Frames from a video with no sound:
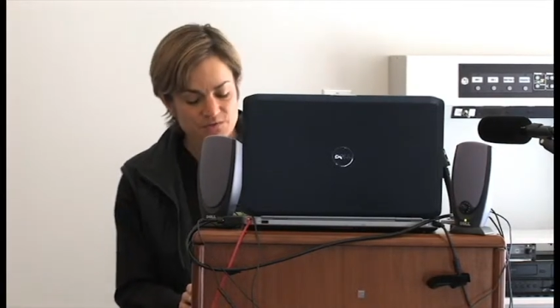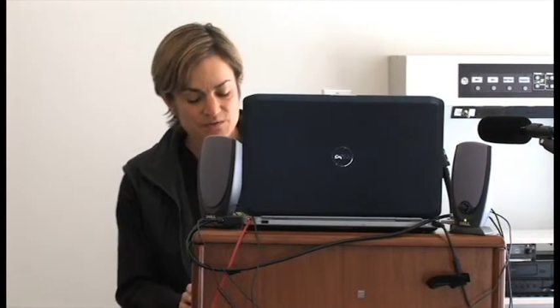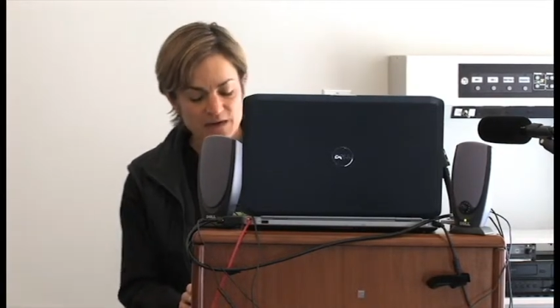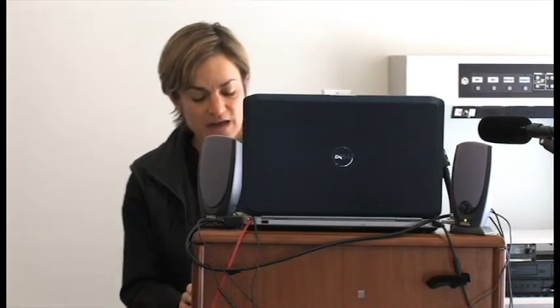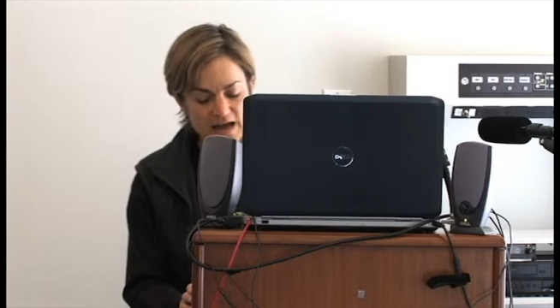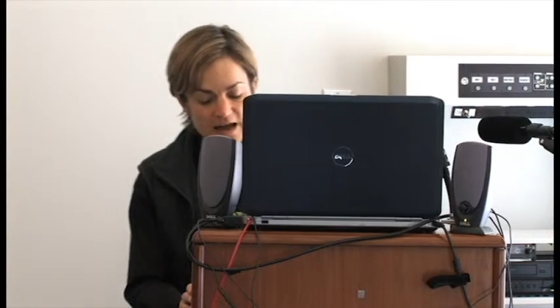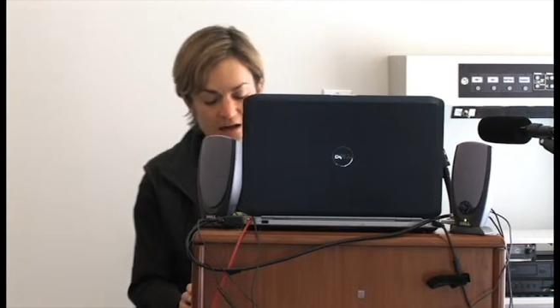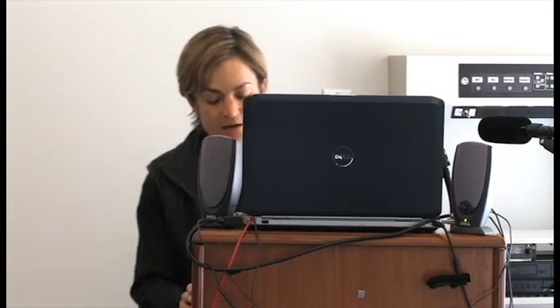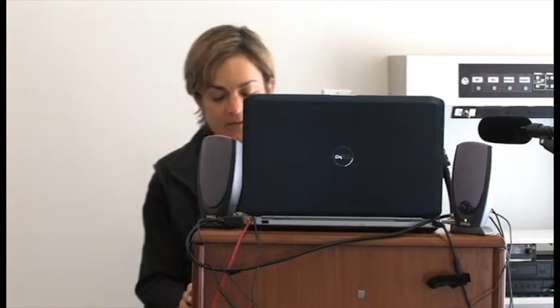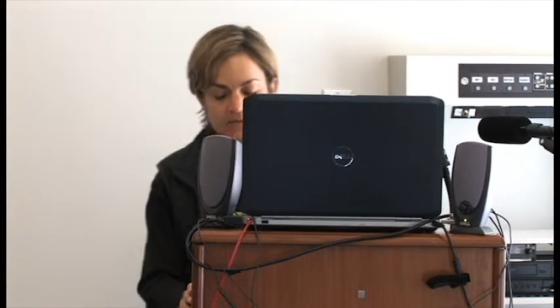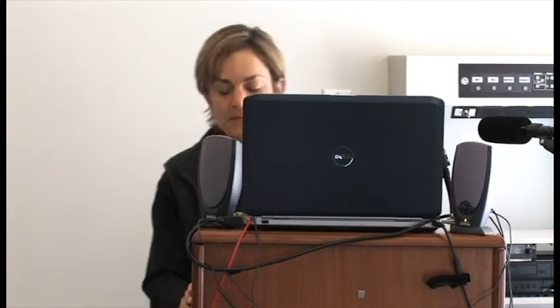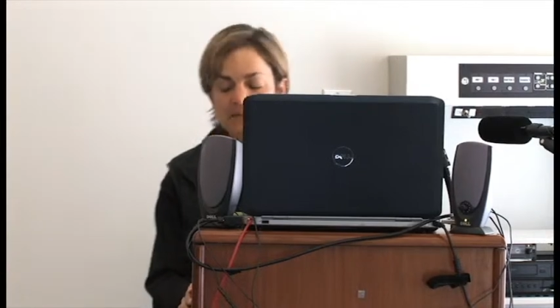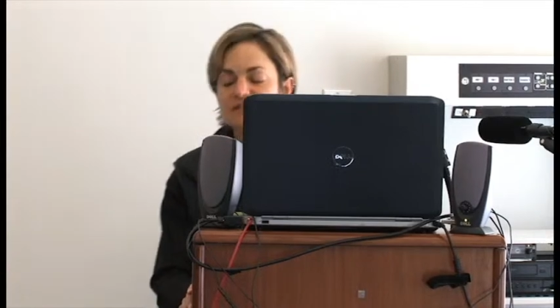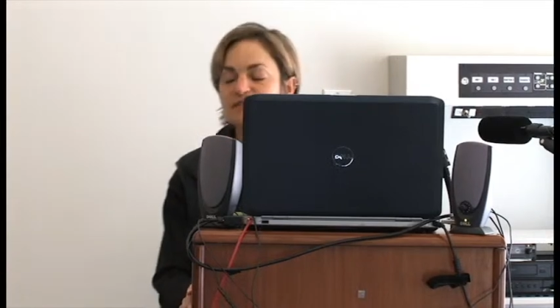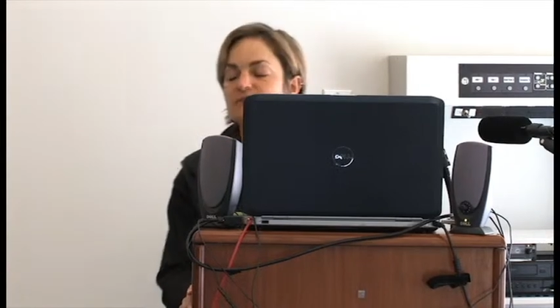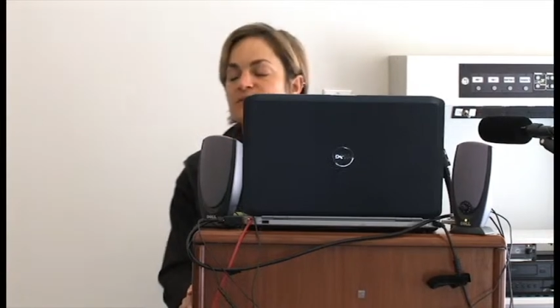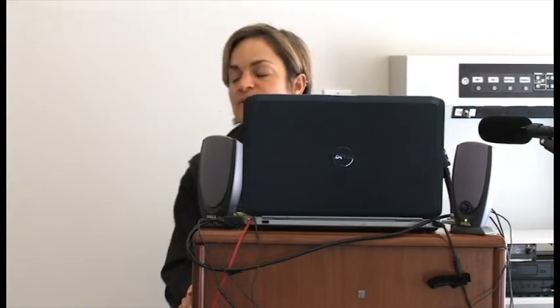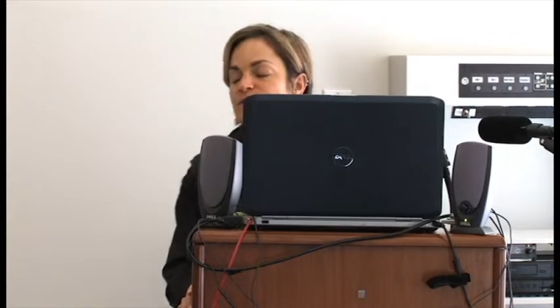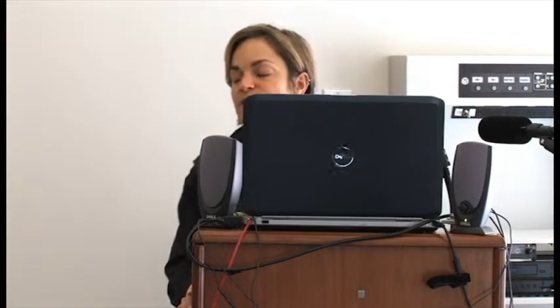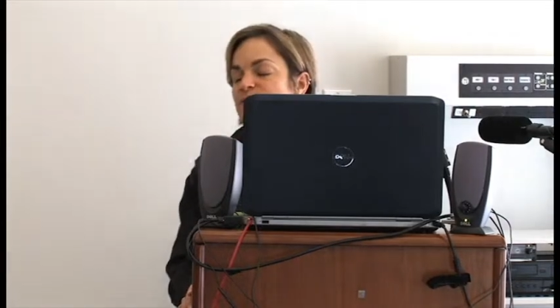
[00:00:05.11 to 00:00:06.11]
for Health and
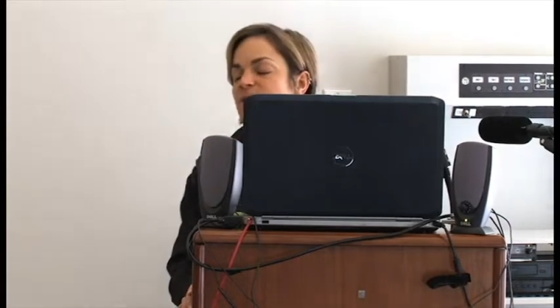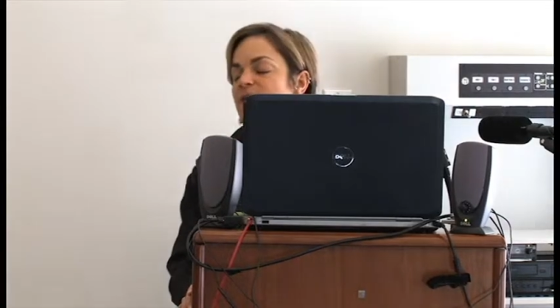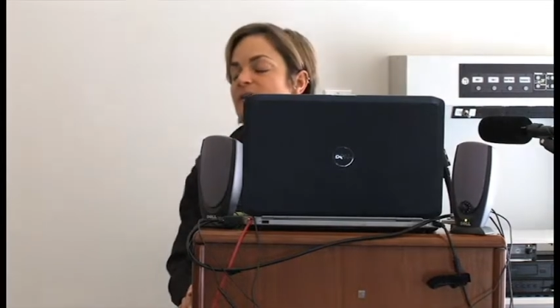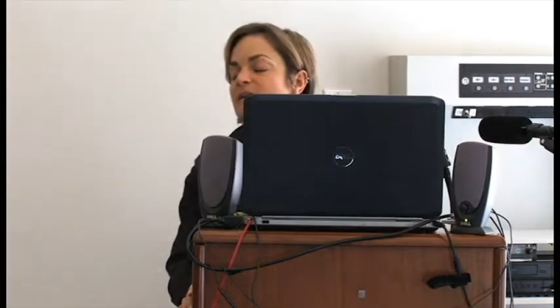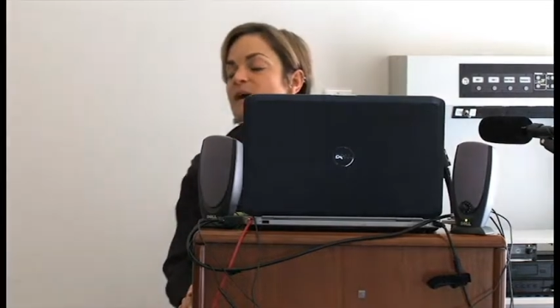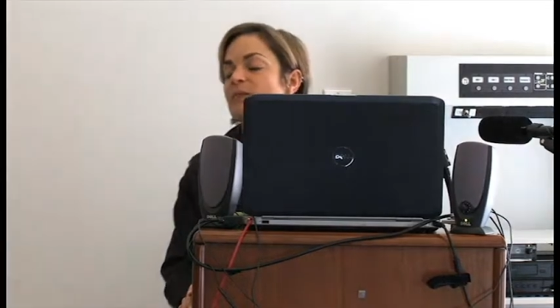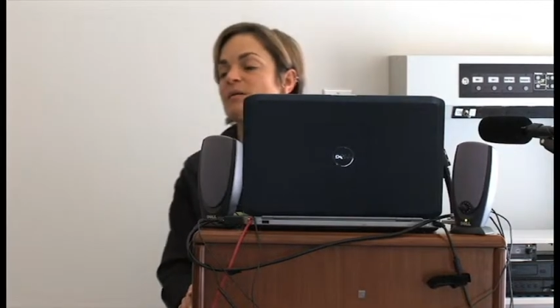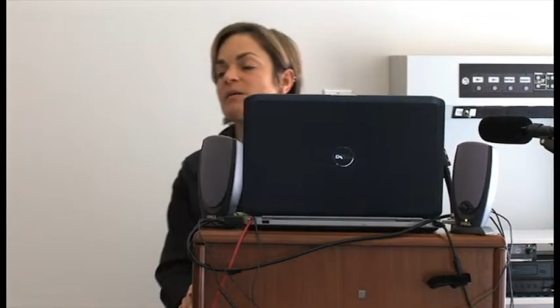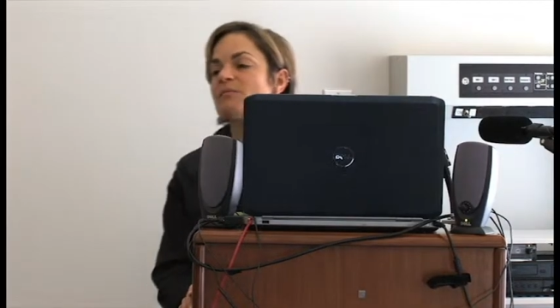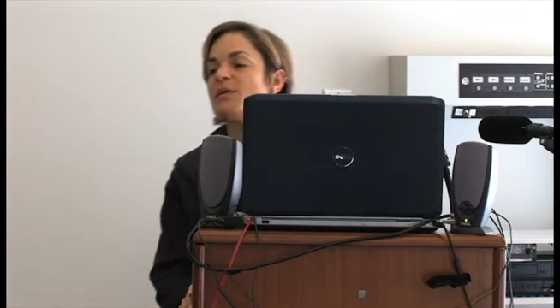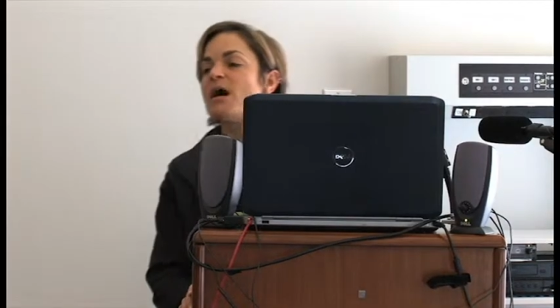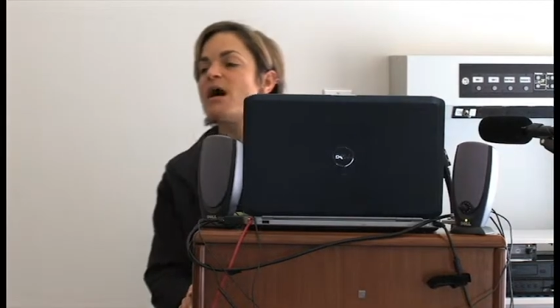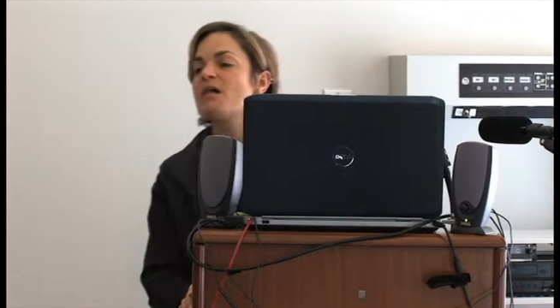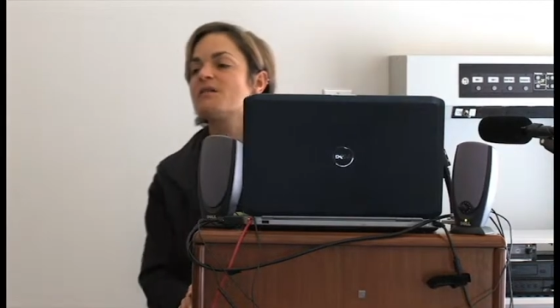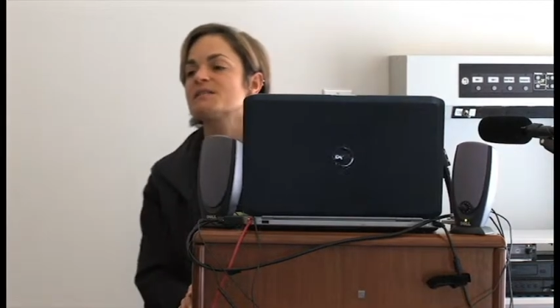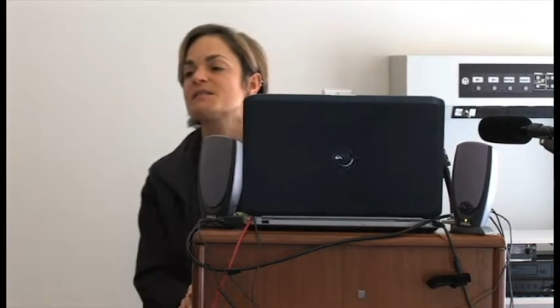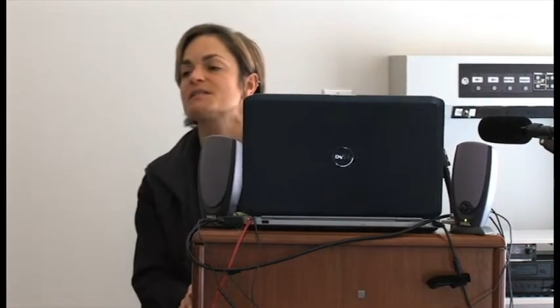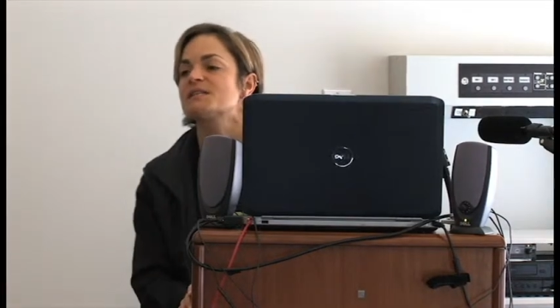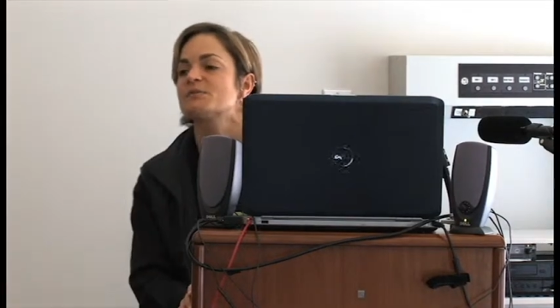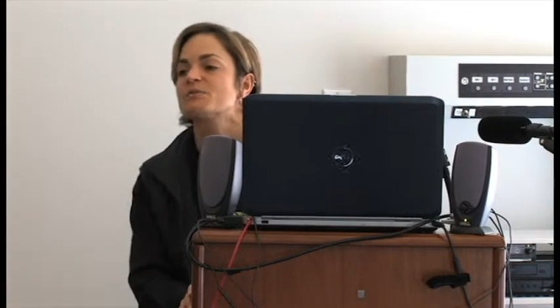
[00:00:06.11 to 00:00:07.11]
Socioeconomic Policy,